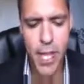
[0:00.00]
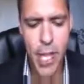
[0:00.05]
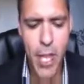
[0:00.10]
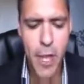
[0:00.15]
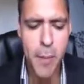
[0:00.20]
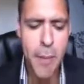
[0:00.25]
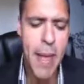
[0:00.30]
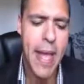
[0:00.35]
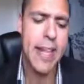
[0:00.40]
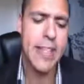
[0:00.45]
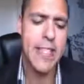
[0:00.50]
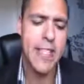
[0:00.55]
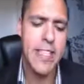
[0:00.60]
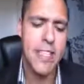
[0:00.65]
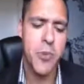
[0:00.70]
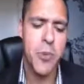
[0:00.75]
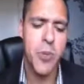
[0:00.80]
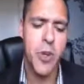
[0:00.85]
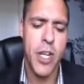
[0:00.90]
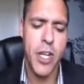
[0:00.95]
going back to
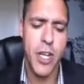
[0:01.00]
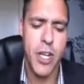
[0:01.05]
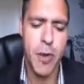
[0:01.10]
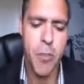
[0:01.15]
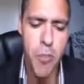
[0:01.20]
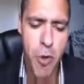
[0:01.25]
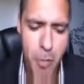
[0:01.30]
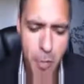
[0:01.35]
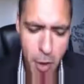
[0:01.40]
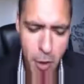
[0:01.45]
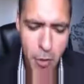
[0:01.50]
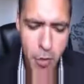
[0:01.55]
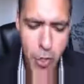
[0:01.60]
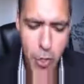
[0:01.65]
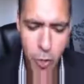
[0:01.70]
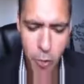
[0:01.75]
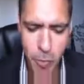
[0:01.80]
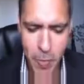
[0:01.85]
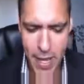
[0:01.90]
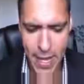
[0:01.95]
this, we want to go to promote
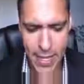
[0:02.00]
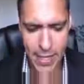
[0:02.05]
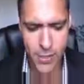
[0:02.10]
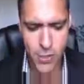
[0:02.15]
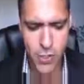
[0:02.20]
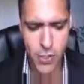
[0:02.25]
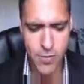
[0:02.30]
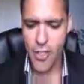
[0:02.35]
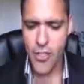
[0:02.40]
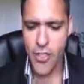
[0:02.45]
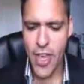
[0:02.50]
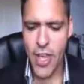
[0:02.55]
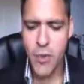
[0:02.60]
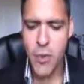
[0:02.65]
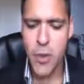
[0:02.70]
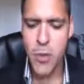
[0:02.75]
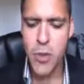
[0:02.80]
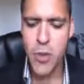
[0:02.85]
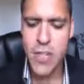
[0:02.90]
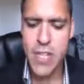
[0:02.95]
your page. Then
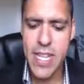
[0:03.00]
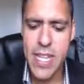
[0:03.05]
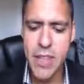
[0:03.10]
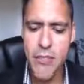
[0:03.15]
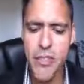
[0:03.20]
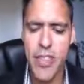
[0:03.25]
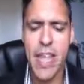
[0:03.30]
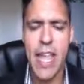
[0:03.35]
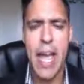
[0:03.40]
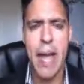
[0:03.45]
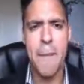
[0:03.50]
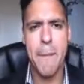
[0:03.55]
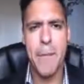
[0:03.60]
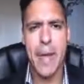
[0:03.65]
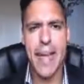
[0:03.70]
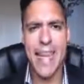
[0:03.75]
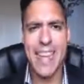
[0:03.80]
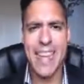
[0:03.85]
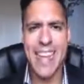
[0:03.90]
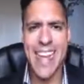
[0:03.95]
we want to give the
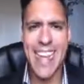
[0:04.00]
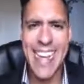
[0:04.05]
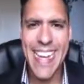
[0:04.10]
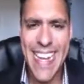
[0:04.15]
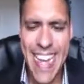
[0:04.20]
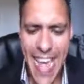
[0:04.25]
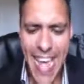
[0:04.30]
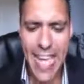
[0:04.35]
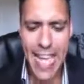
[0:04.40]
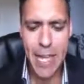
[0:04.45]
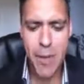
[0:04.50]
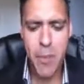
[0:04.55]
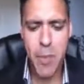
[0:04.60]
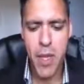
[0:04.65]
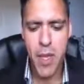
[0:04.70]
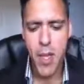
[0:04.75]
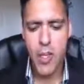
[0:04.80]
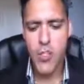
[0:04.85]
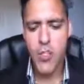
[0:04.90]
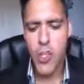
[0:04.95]
campaign a name.
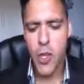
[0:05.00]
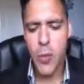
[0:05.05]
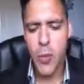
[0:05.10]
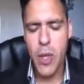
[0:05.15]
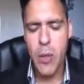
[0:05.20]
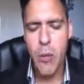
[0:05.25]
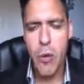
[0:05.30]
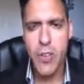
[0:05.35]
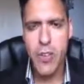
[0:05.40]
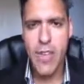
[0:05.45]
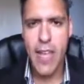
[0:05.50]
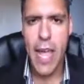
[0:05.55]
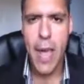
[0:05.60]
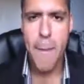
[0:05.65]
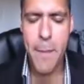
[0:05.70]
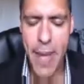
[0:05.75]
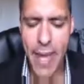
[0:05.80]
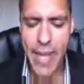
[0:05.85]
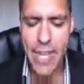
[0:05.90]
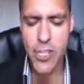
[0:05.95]
So we want to
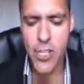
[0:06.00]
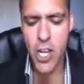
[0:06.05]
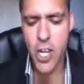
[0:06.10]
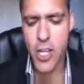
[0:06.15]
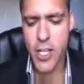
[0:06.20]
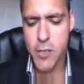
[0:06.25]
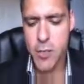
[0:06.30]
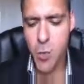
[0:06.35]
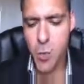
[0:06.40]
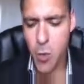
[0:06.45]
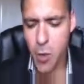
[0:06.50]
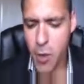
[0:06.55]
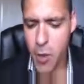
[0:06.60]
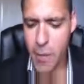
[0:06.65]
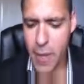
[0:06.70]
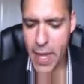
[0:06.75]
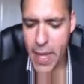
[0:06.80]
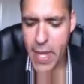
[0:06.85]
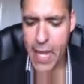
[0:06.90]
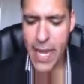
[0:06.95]
get page likes, but we want to
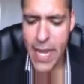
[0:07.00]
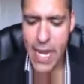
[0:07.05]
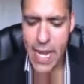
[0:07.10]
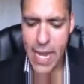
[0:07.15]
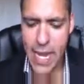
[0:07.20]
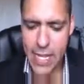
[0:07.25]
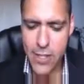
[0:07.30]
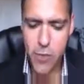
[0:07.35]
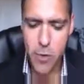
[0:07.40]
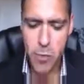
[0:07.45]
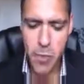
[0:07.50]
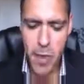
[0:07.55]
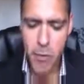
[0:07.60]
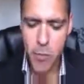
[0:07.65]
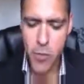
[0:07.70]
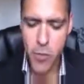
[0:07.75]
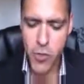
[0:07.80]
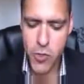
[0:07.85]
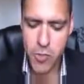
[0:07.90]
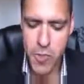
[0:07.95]
make it a little bit
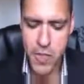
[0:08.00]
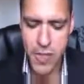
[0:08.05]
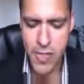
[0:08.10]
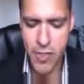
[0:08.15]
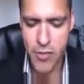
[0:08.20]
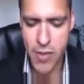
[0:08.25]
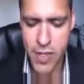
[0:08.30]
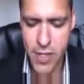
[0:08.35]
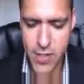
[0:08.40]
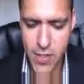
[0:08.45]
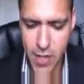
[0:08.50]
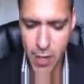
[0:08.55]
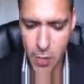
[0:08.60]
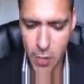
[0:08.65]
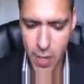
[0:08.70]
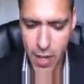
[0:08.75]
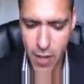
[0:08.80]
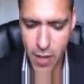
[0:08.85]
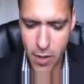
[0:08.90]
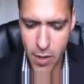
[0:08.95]
more specific. So
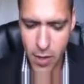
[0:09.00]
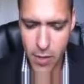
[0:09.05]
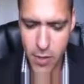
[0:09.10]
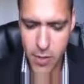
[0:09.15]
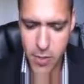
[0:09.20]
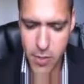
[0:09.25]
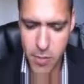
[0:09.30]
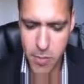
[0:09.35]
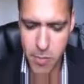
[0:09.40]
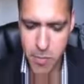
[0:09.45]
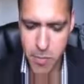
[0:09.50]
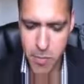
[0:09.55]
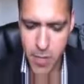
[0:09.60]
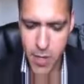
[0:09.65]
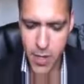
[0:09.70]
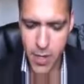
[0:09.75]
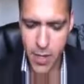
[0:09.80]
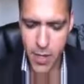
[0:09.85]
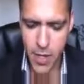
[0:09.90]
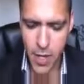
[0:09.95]
we are going to
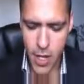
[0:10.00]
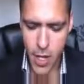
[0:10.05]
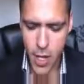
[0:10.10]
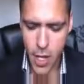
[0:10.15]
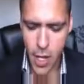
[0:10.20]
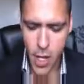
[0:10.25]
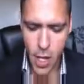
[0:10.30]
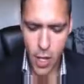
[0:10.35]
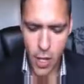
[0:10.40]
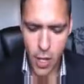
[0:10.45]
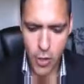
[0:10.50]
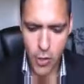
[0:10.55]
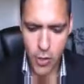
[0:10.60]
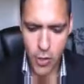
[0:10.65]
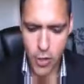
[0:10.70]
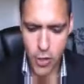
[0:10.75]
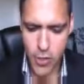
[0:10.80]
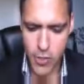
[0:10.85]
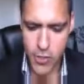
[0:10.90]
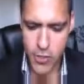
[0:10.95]
put low
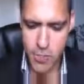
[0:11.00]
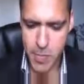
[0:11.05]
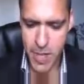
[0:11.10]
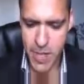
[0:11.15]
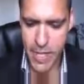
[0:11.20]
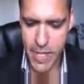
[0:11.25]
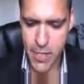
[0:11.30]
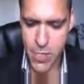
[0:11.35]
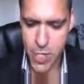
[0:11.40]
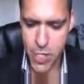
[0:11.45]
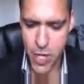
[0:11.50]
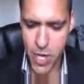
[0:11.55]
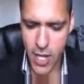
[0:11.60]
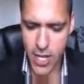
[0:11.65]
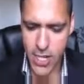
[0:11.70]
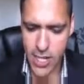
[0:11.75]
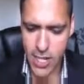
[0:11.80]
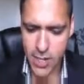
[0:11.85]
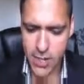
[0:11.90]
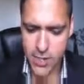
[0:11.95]
cost page
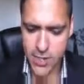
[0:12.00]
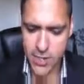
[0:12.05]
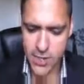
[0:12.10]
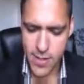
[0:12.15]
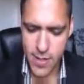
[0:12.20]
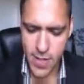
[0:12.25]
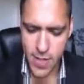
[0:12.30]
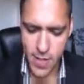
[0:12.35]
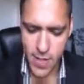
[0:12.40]
likes